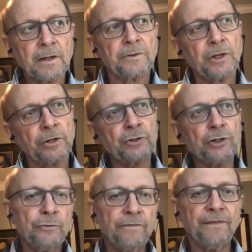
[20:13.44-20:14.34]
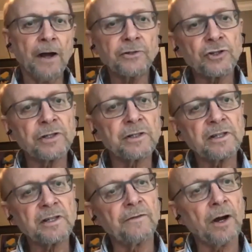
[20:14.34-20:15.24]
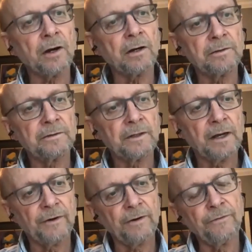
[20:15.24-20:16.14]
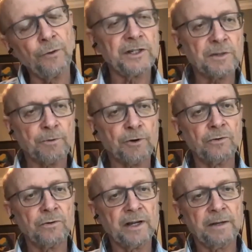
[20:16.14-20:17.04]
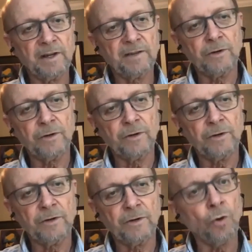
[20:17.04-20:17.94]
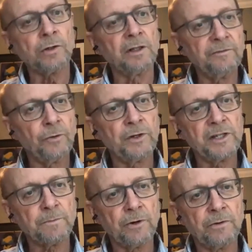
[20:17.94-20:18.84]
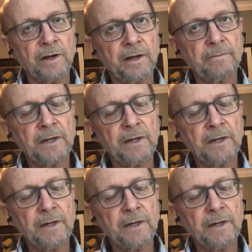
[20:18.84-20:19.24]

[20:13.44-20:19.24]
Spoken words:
there are two functions of our voice program, of our choral and voice program.